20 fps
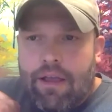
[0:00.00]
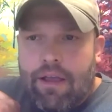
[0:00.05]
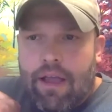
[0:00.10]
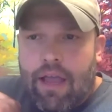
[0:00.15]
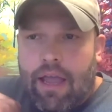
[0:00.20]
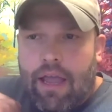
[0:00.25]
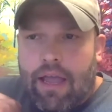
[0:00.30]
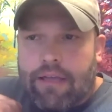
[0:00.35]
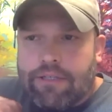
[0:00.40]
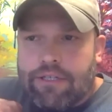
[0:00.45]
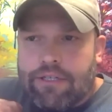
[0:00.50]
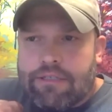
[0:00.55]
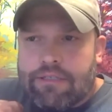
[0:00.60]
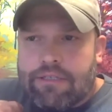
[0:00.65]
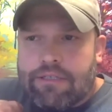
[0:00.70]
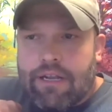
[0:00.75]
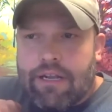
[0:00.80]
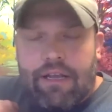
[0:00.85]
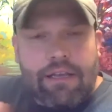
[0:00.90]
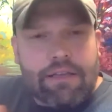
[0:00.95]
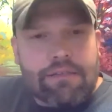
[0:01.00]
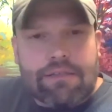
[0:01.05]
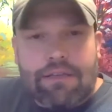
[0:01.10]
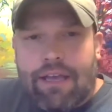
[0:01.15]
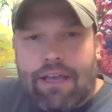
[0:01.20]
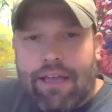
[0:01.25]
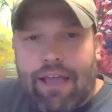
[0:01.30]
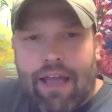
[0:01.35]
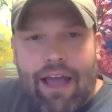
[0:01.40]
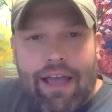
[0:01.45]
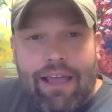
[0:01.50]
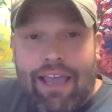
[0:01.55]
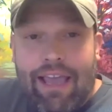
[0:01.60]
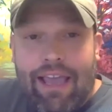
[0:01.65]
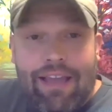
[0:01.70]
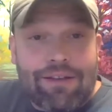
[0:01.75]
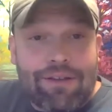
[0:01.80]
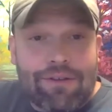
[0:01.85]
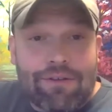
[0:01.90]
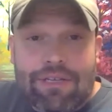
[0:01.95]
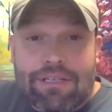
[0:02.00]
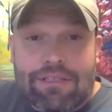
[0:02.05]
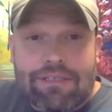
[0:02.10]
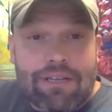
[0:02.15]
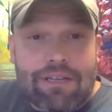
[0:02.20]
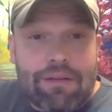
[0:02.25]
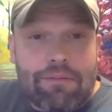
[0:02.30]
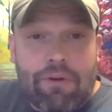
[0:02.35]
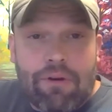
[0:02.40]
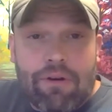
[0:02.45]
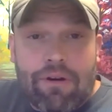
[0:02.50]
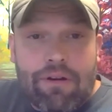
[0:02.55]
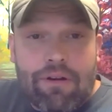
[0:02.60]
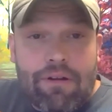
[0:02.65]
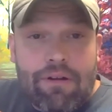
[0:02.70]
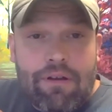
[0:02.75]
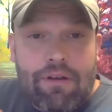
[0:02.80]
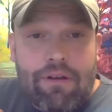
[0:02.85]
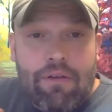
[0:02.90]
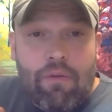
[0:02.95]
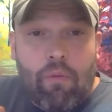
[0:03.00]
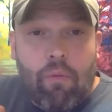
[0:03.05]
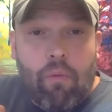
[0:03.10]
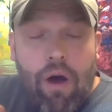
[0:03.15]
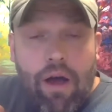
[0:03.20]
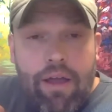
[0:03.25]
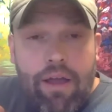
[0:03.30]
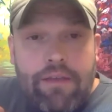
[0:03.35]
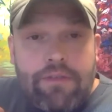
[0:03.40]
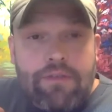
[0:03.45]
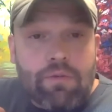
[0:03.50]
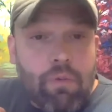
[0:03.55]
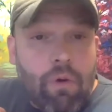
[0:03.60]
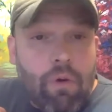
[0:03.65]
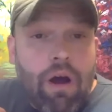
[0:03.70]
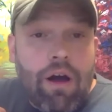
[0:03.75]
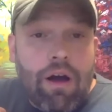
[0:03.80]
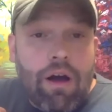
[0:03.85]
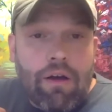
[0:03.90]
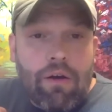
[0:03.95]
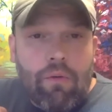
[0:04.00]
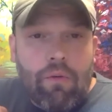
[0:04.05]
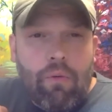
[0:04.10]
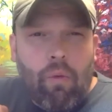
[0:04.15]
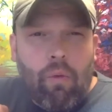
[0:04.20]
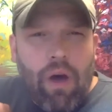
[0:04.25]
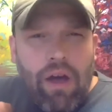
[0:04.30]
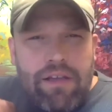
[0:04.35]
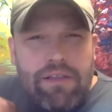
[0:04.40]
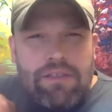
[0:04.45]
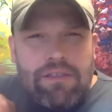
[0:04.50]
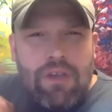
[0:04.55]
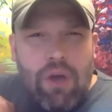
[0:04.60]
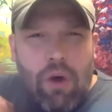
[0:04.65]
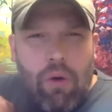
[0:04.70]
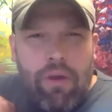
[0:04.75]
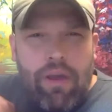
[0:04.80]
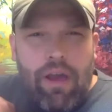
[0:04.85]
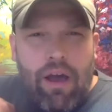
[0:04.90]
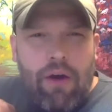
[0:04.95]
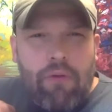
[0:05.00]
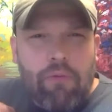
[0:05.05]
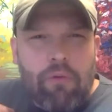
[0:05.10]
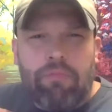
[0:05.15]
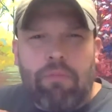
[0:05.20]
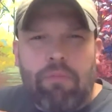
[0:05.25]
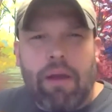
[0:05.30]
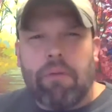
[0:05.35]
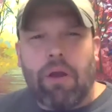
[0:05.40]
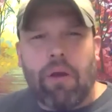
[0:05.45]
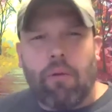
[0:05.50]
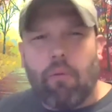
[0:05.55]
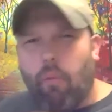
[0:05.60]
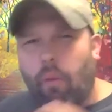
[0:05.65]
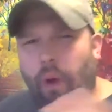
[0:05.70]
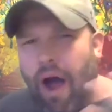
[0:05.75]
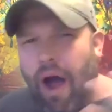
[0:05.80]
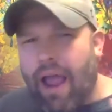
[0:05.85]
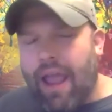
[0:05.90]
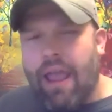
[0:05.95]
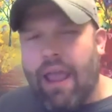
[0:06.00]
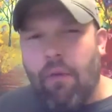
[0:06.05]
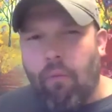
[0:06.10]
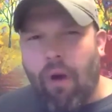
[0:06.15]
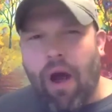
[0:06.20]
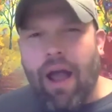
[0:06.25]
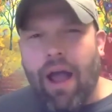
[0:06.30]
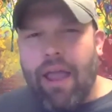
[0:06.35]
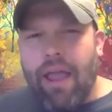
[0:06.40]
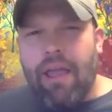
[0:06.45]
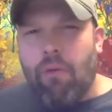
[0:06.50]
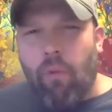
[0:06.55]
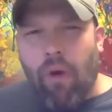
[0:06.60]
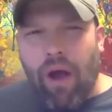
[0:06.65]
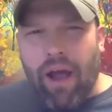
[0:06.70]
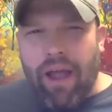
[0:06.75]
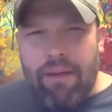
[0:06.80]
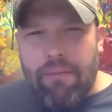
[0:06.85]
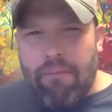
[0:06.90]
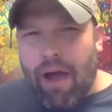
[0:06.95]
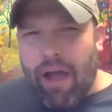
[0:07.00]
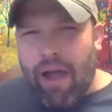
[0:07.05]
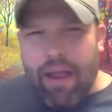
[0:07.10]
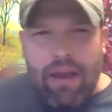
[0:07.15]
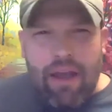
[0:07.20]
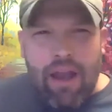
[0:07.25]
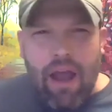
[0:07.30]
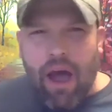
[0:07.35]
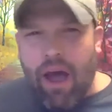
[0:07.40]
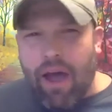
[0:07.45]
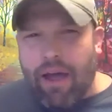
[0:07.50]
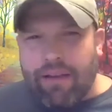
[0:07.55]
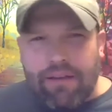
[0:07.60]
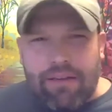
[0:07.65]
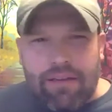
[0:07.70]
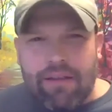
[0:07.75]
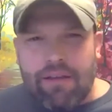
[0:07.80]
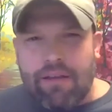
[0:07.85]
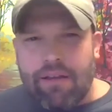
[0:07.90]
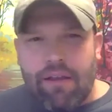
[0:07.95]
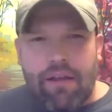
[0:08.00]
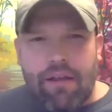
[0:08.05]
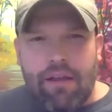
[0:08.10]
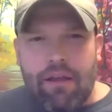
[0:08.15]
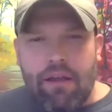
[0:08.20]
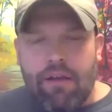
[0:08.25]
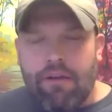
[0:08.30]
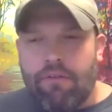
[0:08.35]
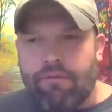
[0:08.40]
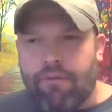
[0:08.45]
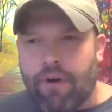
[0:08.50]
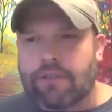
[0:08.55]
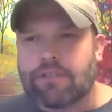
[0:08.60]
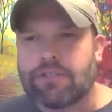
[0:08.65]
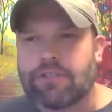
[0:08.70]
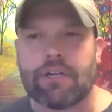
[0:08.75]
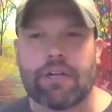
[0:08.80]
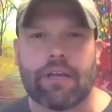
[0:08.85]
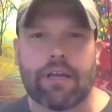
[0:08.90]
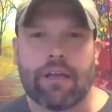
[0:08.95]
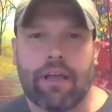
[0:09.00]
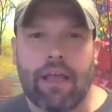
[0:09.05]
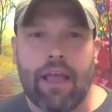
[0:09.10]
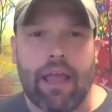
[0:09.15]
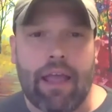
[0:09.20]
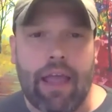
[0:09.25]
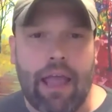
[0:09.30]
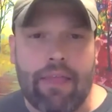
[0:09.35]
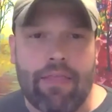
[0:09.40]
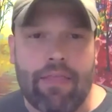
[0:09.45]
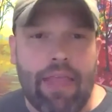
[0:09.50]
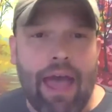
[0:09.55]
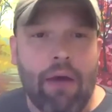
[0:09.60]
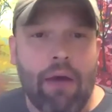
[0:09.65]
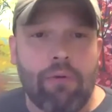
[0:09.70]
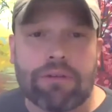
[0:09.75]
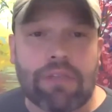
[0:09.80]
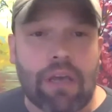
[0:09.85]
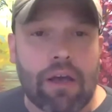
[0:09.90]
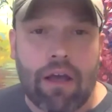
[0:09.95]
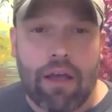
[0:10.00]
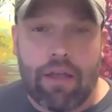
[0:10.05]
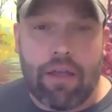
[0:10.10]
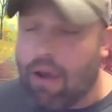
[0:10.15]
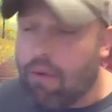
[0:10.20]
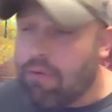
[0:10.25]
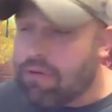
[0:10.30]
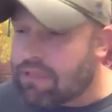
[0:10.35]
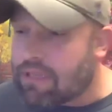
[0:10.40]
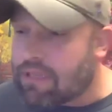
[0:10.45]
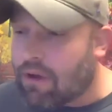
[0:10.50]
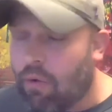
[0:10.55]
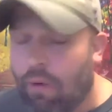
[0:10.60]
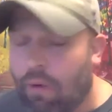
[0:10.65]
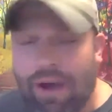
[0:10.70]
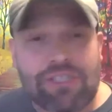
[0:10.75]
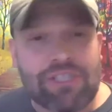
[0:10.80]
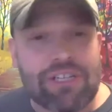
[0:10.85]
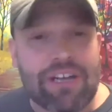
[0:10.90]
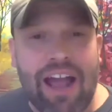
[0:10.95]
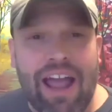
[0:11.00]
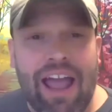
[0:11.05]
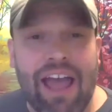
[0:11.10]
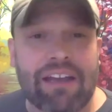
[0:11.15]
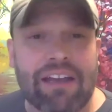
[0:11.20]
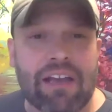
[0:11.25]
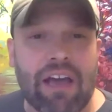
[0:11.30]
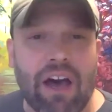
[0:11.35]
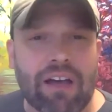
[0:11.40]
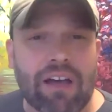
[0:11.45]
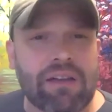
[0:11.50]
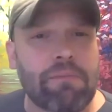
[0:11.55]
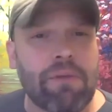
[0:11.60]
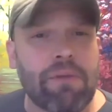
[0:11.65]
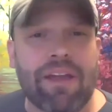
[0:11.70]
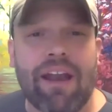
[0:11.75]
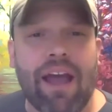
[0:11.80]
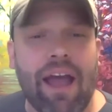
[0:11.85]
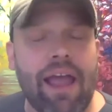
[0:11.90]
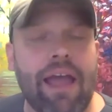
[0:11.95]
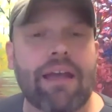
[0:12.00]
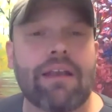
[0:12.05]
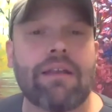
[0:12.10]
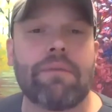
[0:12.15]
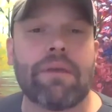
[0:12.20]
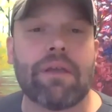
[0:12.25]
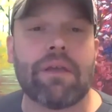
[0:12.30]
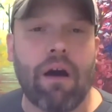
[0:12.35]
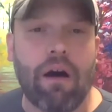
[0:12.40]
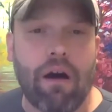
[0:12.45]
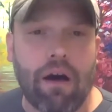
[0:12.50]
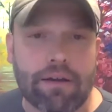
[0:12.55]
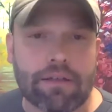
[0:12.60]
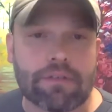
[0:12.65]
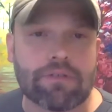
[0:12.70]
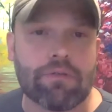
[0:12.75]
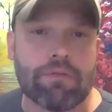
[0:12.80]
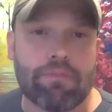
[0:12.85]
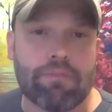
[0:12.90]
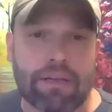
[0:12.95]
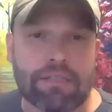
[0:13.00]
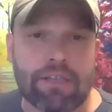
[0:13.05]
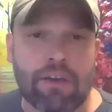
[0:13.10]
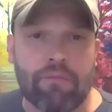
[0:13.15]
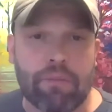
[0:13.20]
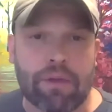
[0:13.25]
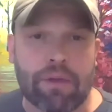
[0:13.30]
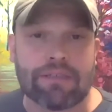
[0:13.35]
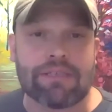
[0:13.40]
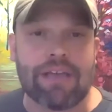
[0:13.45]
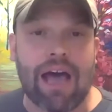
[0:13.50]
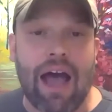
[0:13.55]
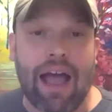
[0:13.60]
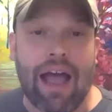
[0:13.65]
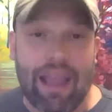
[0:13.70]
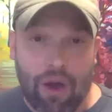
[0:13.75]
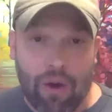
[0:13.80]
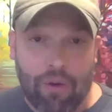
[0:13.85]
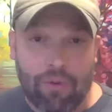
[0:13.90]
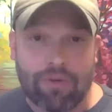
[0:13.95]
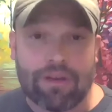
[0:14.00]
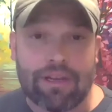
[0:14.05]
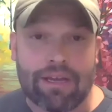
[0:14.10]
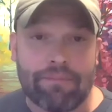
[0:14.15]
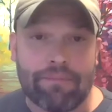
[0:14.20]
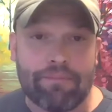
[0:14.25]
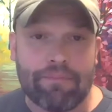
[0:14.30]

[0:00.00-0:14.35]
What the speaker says: and just sitting is like, I can't do this anymore. What is wrong? What is going on with my brain? Why am I not functioning? And that was a question I had to contemplate, and I had to be honest with myself, because I owned it.